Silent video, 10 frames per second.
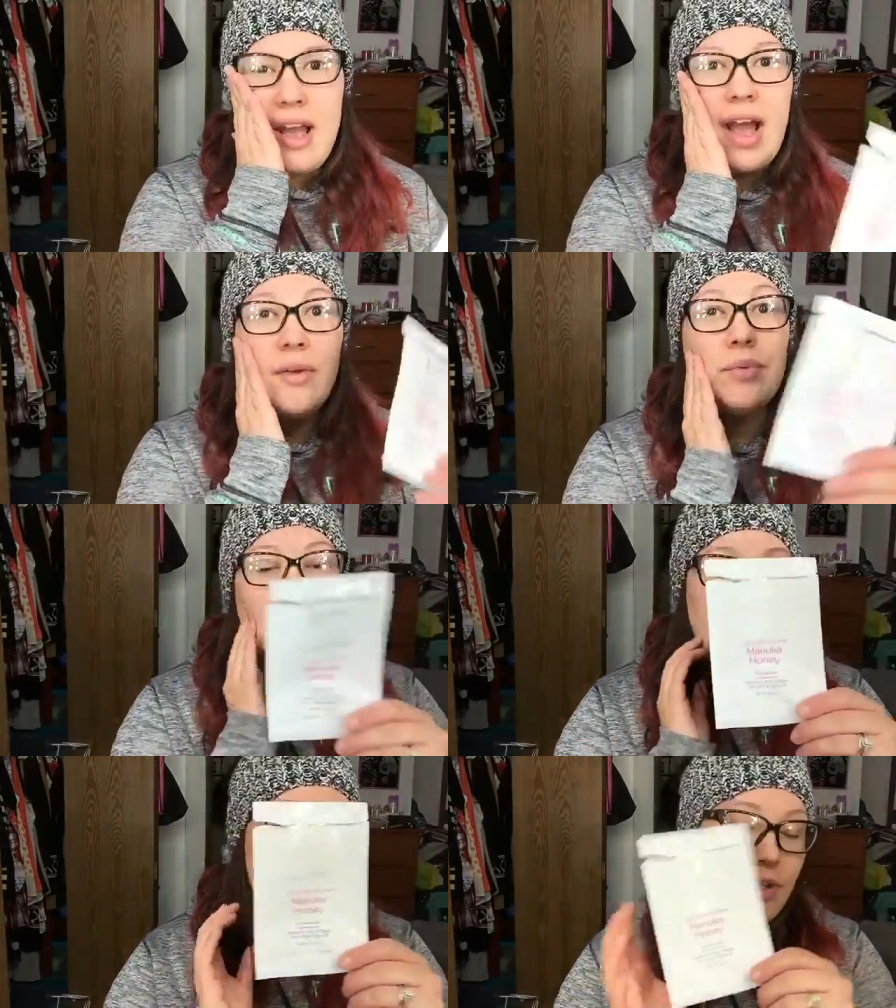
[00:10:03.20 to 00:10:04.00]
I
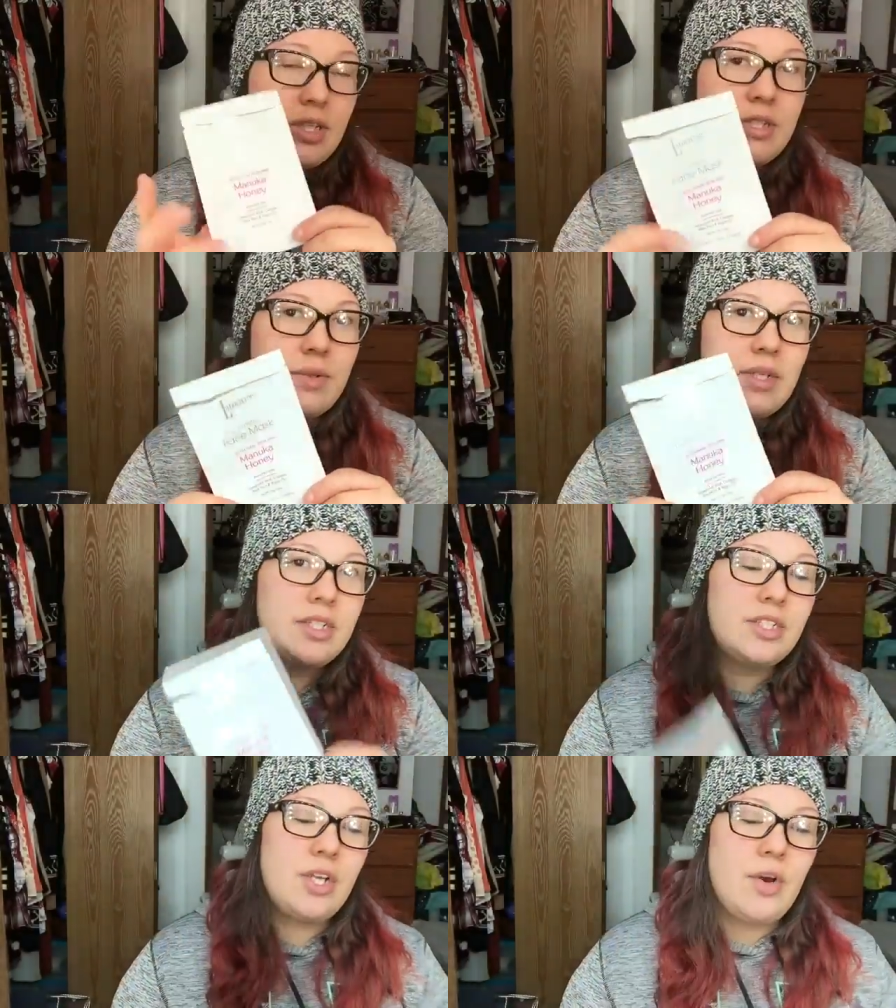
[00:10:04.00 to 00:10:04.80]
really enjoyed this
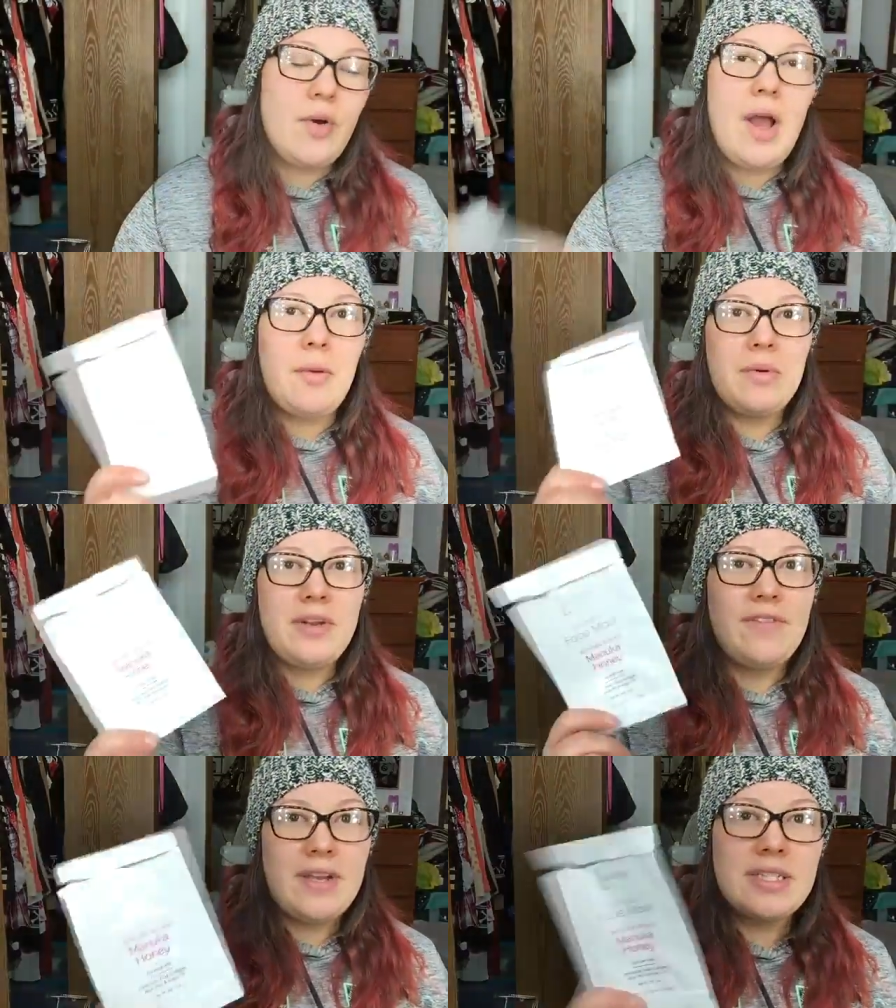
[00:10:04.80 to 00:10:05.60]
one. So
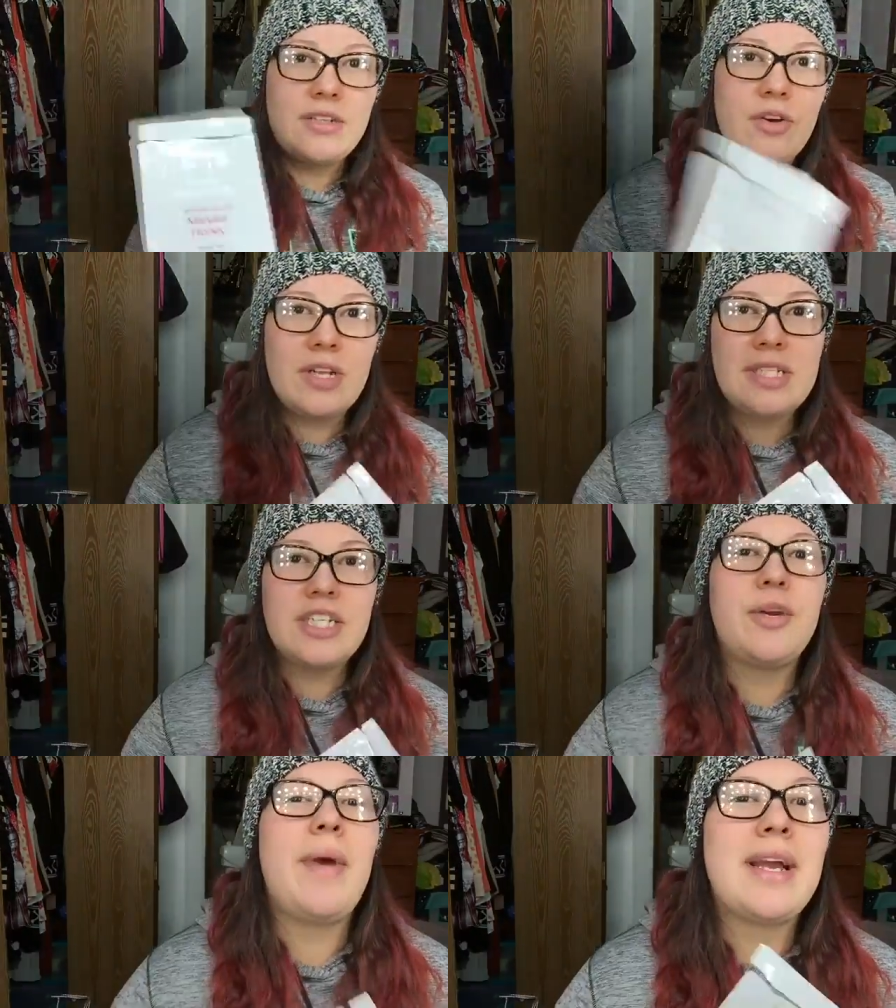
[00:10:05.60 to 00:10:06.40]
if I go to
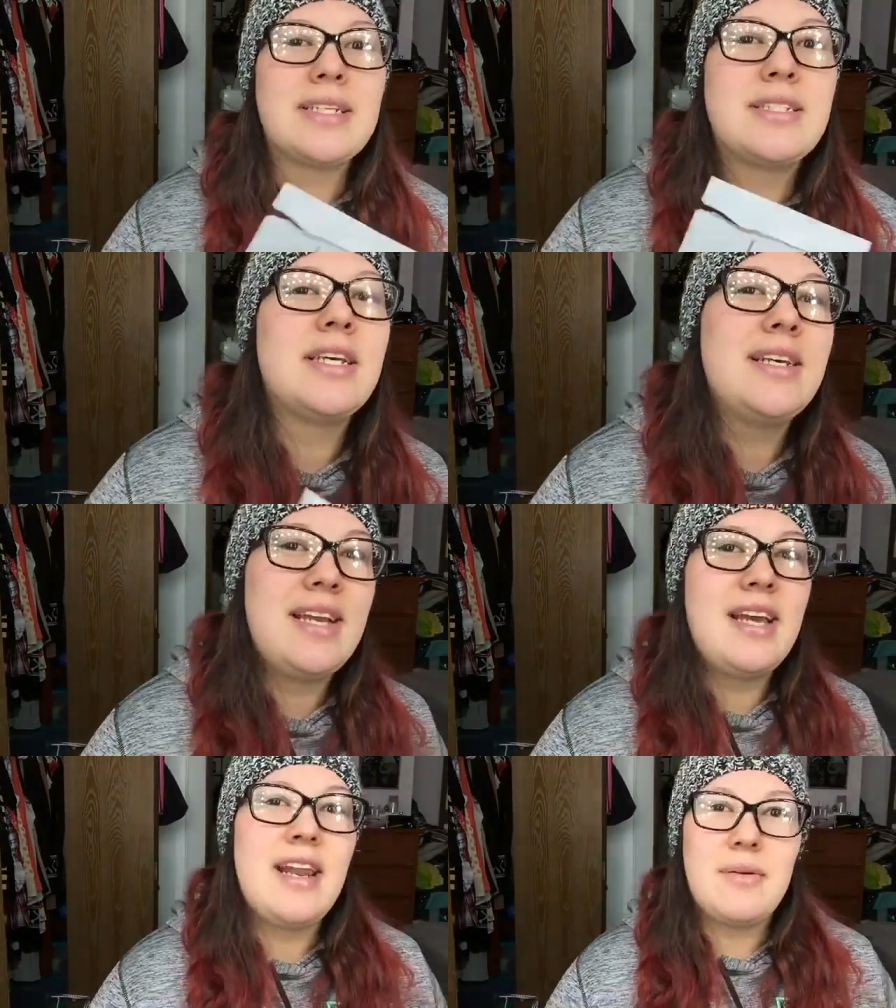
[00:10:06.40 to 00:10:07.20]
TJ Maxx
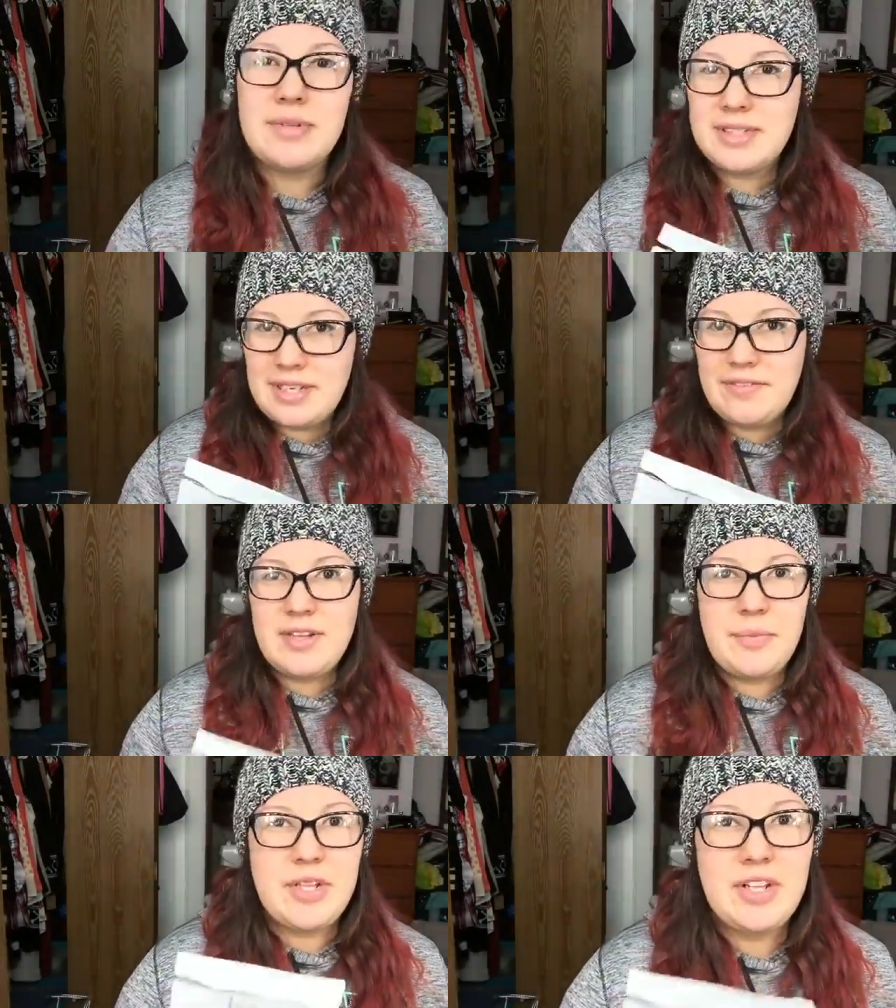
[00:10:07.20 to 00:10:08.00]
again, I will
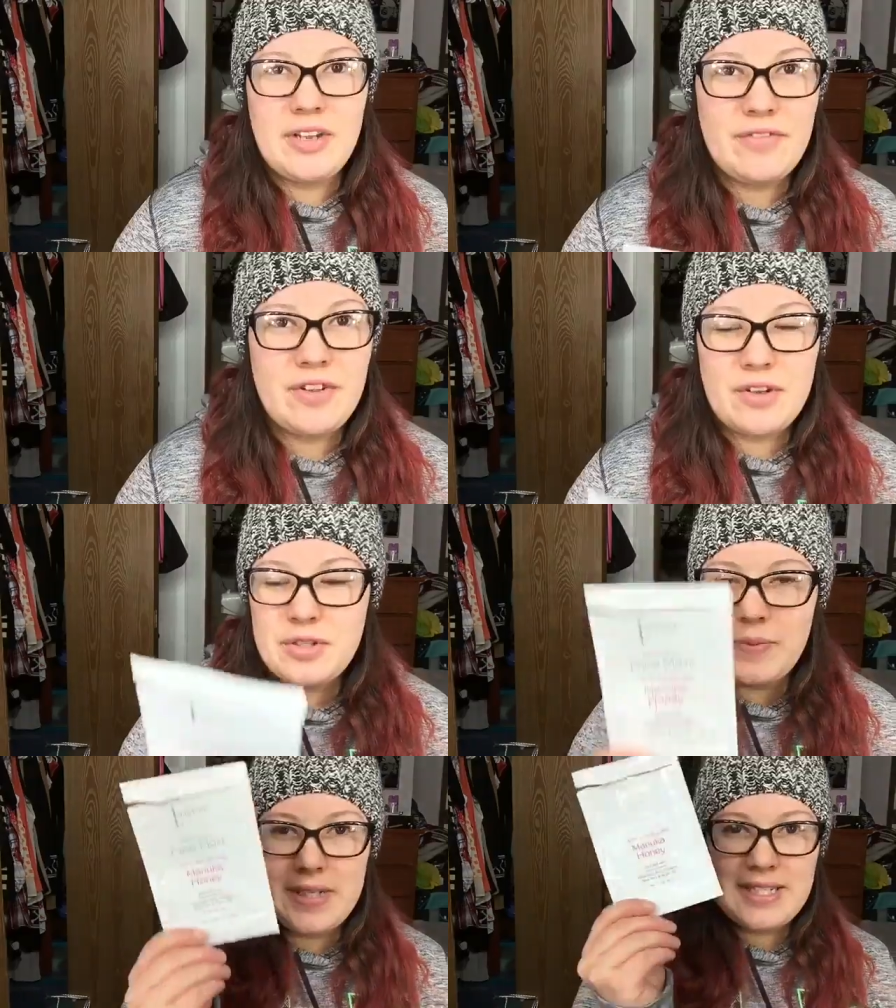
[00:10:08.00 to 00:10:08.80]
definitely be looking for
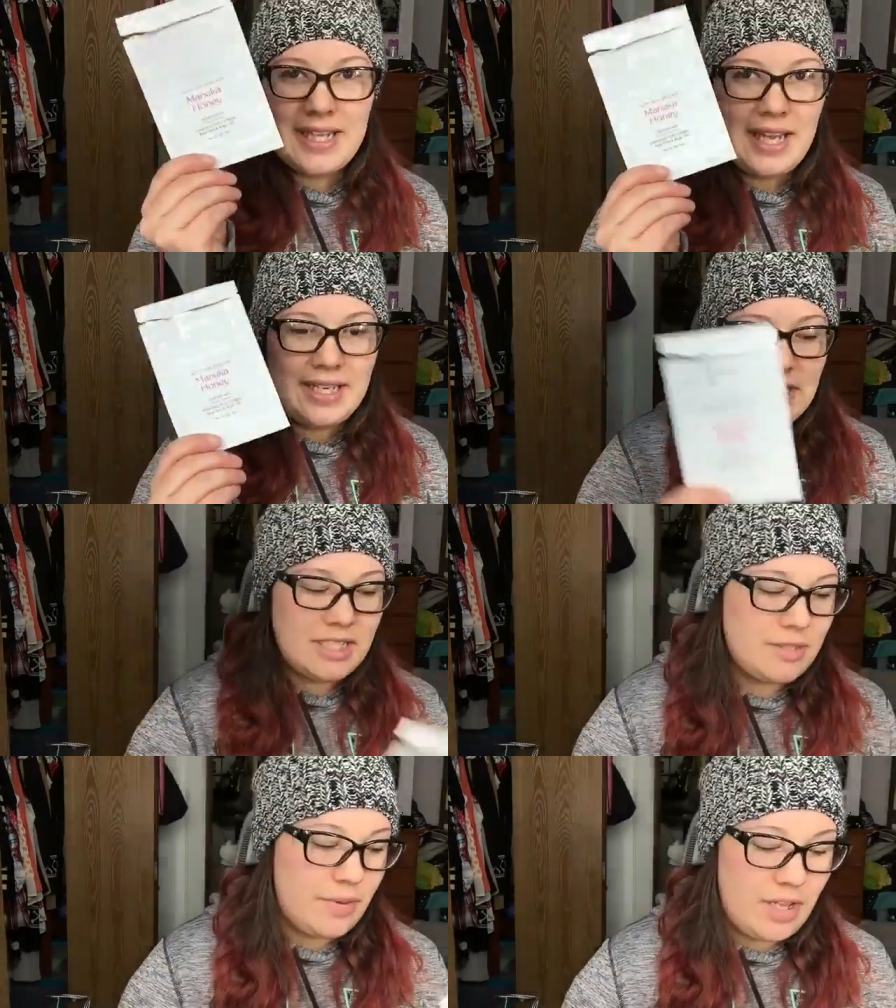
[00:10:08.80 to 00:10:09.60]
those because I like
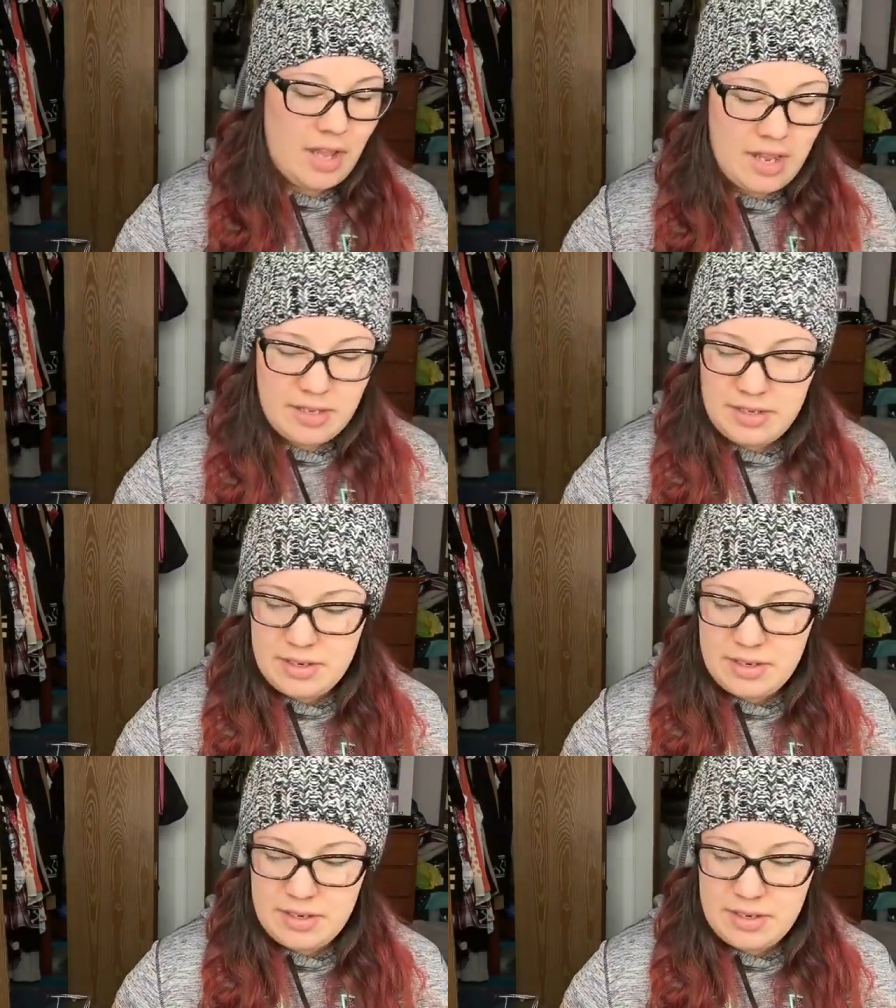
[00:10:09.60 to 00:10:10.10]
this one a lot.